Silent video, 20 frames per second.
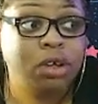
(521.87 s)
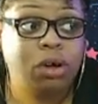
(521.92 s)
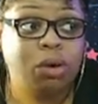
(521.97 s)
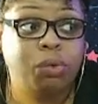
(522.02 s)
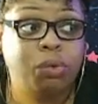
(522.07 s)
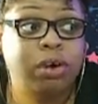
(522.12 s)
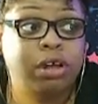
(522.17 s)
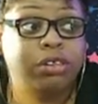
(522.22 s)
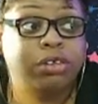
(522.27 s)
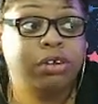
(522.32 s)

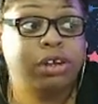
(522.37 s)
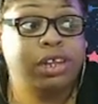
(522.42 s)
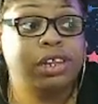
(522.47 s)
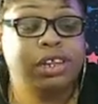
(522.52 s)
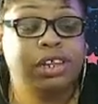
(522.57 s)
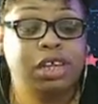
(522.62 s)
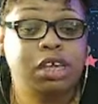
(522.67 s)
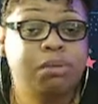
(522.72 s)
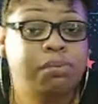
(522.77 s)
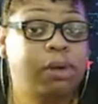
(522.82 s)
whether
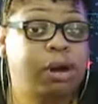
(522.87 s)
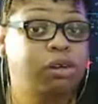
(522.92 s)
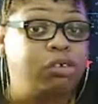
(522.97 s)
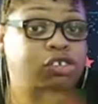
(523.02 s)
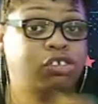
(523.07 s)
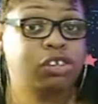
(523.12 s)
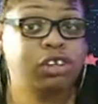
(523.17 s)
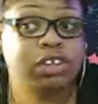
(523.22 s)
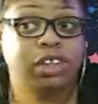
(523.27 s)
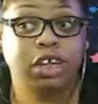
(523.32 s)
it's
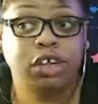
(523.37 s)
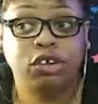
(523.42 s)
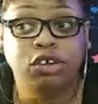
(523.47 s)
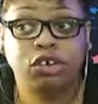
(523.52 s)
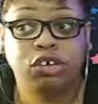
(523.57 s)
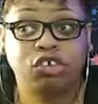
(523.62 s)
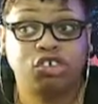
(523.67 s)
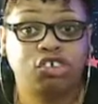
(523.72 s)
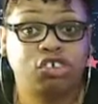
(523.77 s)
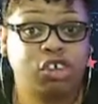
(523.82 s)
emotions that
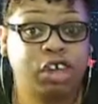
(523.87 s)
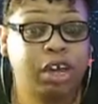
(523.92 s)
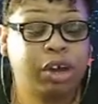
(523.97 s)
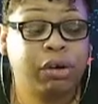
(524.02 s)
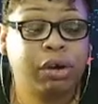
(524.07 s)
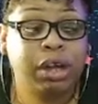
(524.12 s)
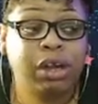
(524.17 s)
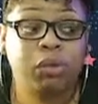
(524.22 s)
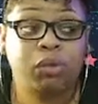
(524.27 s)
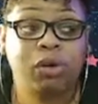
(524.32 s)
you're
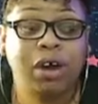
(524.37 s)
sharing